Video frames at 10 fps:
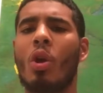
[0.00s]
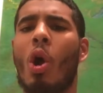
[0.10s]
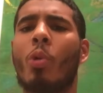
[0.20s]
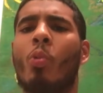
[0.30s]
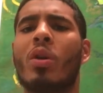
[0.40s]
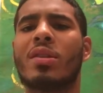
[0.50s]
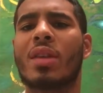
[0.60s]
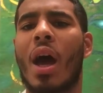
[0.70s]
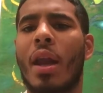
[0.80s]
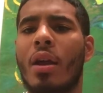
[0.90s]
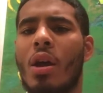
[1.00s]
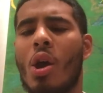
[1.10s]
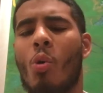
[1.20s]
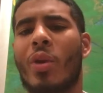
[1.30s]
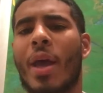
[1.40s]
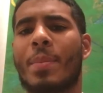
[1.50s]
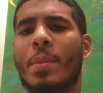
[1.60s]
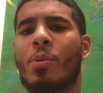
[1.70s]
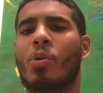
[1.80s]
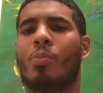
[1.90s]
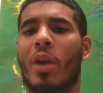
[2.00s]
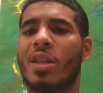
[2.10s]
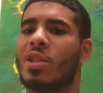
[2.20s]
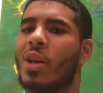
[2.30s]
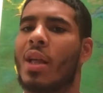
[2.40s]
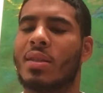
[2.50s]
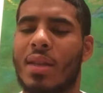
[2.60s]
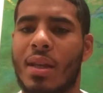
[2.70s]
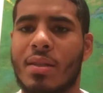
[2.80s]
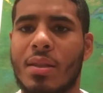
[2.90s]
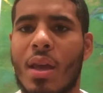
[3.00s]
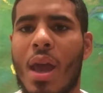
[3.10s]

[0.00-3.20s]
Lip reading: On one side, we had people praise the United States